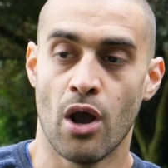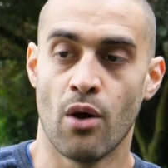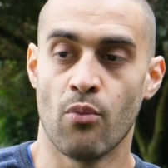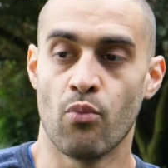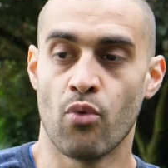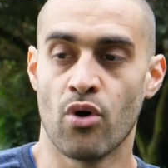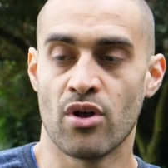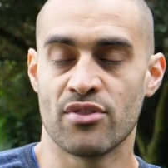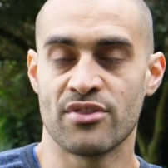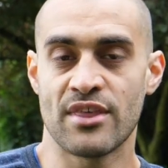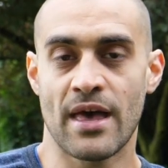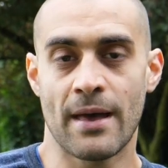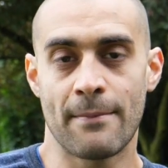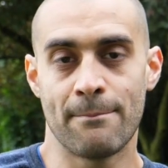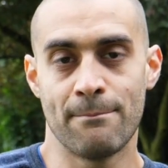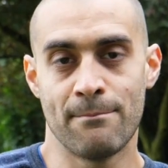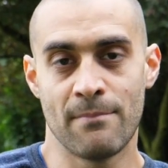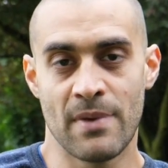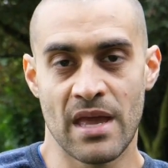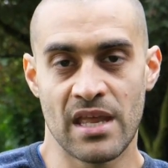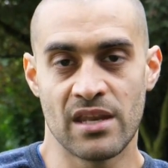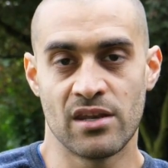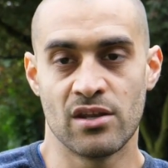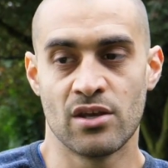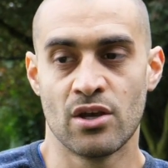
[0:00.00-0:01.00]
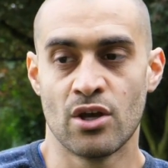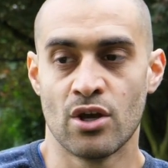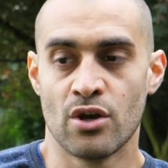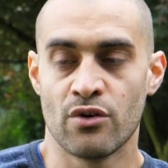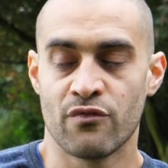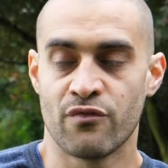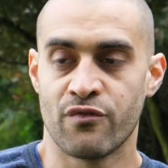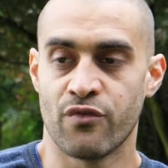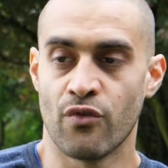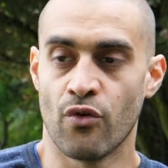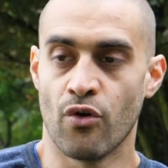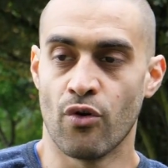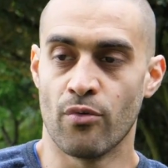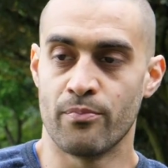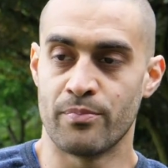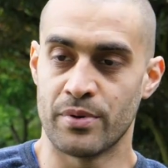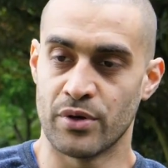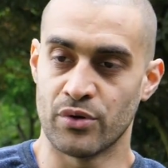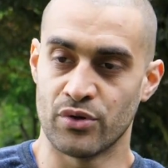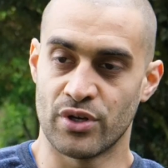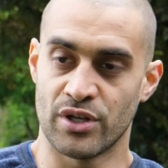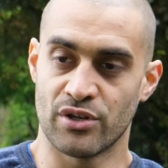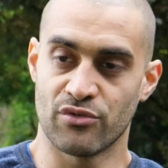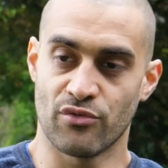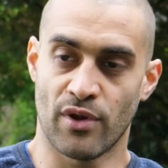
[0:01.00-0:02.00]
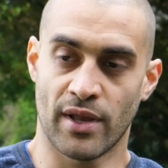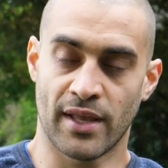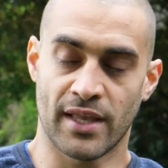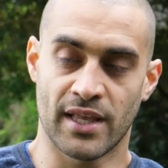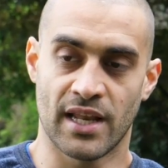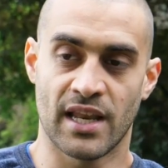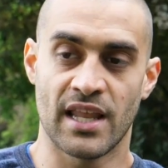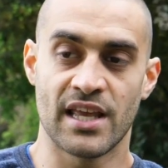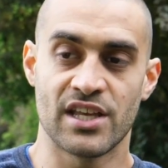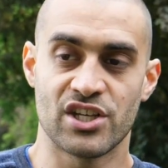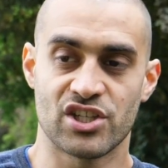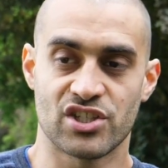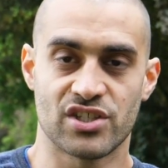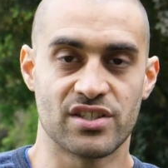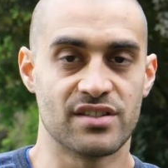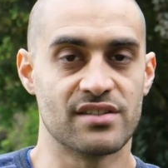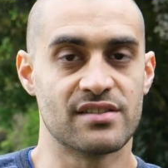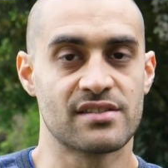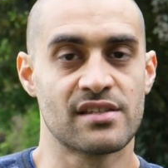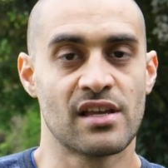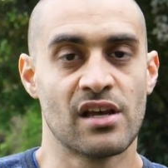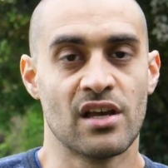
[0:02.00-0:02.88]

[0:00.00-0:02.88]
and what that meant for building regulations.